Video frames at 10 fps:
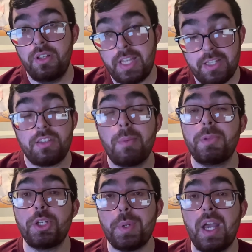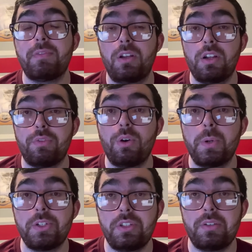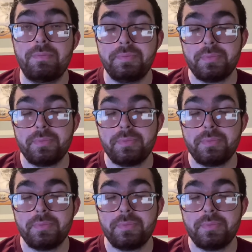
That's something you have to look forward to.